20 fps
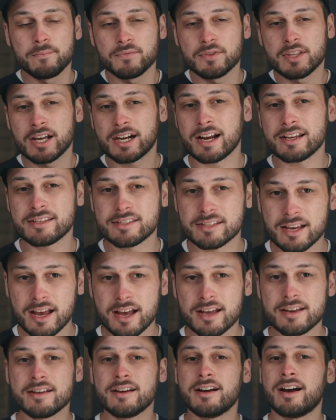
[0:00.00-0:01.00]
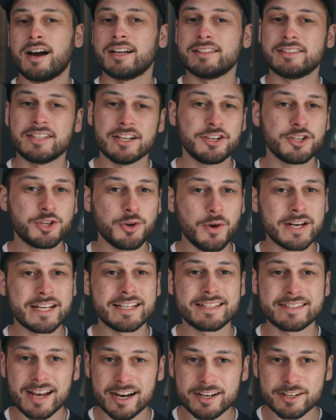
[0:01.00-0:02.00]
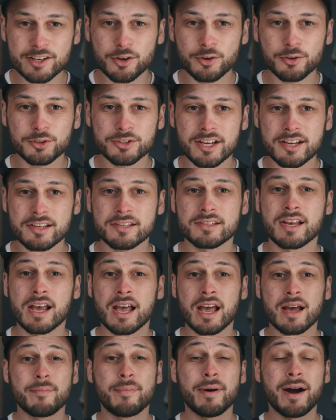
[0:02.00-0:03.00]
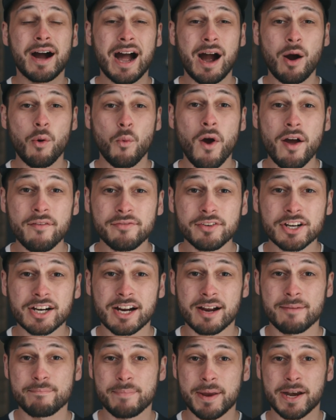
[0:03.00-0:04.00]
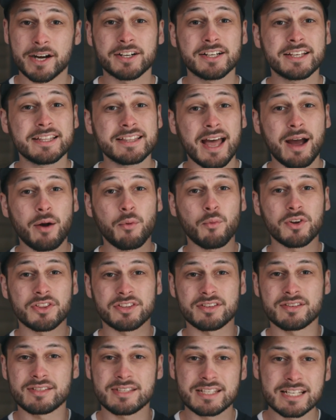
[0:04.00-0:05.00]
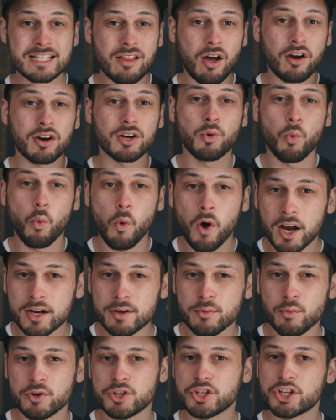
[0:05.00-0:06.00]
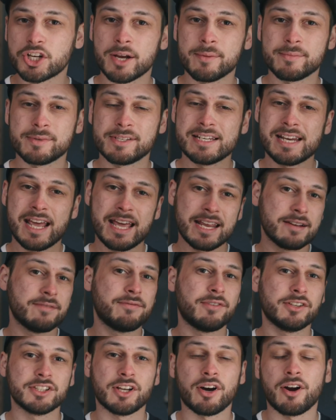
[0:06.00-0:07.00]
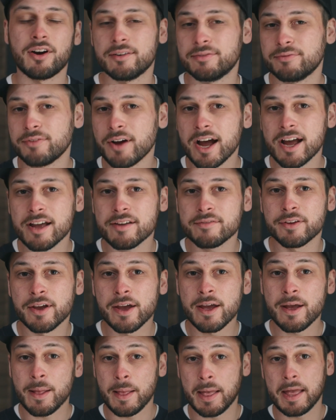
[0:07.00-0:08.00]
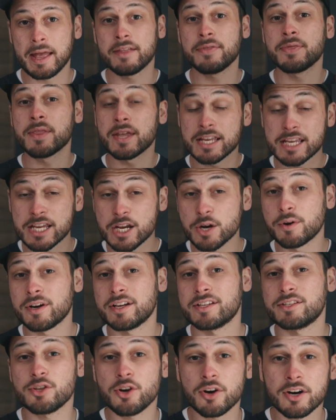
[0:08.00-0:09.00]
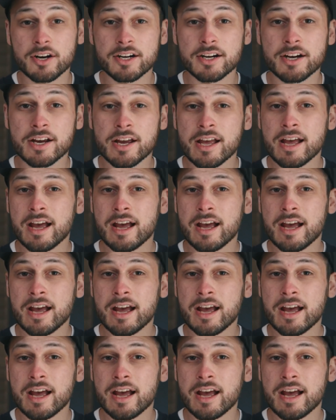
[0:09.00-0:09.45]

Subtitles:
like I said, I didn't do any technical tests, but however, comparing that with CLog 1, which comes native on the R5, and the EOS R,